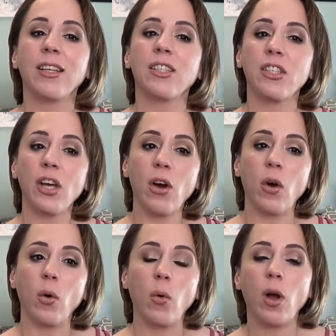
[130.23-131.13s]

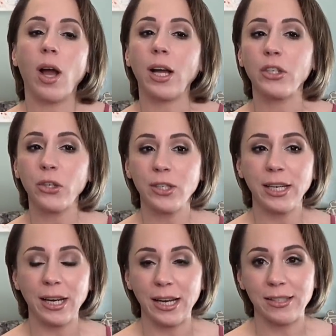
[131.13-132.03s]
So on
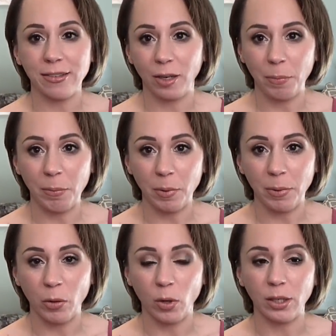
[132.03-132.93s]
Tuesday nights, Little People,
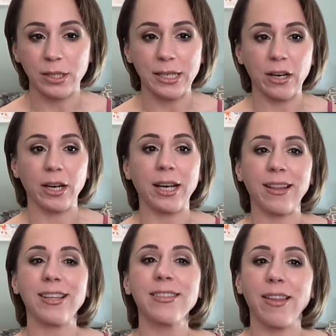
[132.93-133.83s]
Big World is airing,
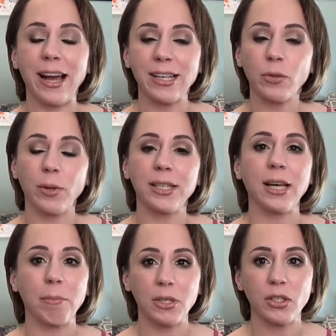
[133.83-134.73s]
and this last week's
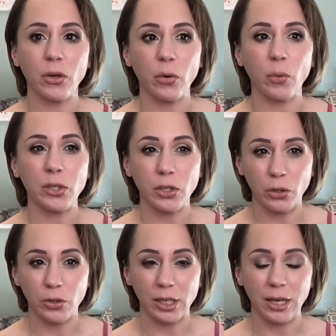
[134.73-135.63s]
episode was a
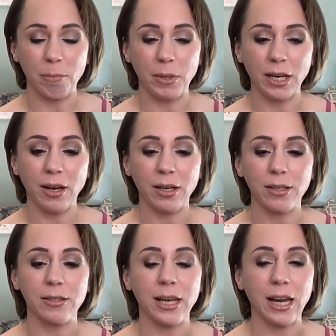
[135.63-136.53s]
doozy
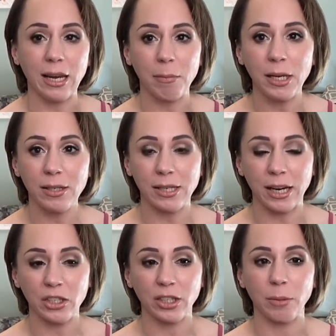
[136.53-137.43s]
because Amy is
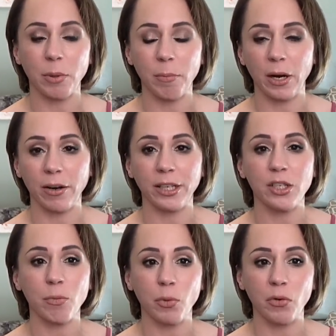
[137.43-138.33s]
actually preparing
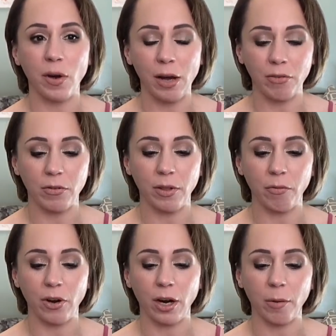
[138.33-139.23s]
to move off of the
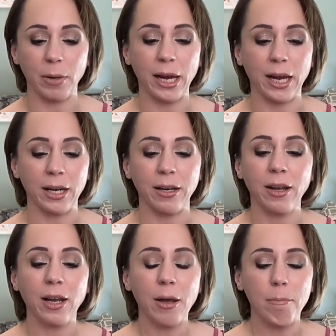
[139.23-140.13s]
farm, and
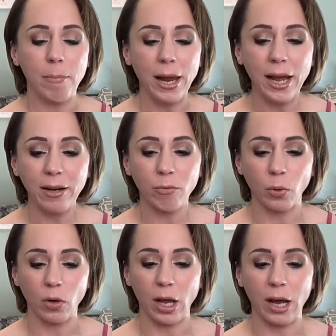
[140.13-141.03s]
Matt
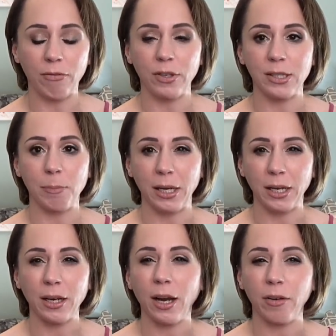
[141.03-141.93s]
Roloff is
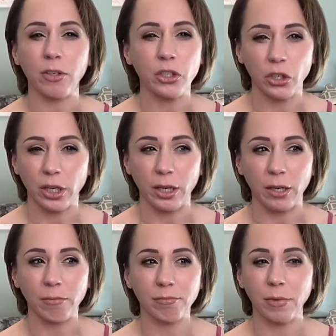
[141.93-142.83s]
being kind of a
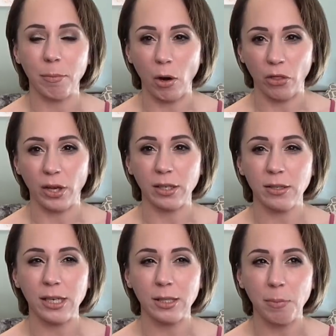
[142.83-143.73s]
turkey about
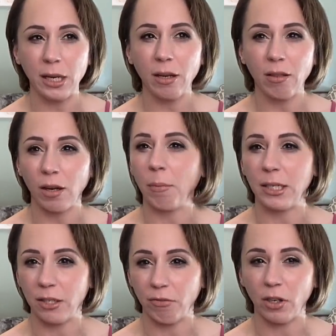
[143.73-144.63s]
this. He's being a little
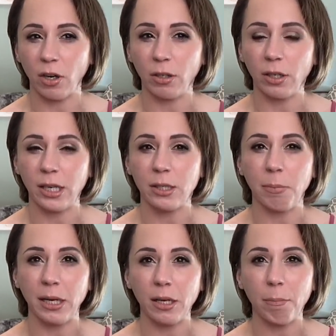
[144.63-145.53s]
bit difficult. He's
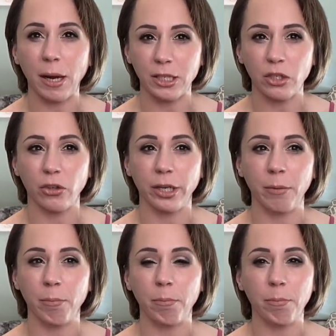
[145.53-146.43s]
being a
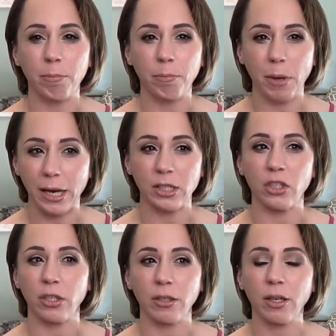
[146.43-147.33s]
pestering
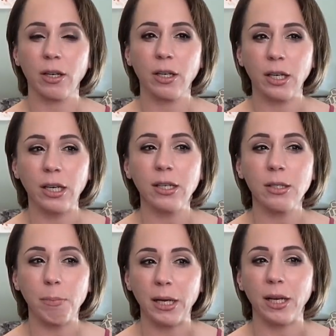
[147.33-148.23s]
pest. He
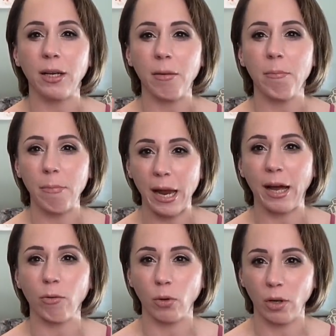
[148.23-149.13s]
is being
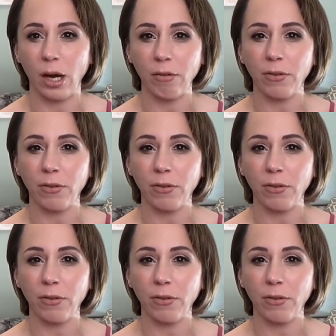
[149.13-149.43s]
Matt Roloff.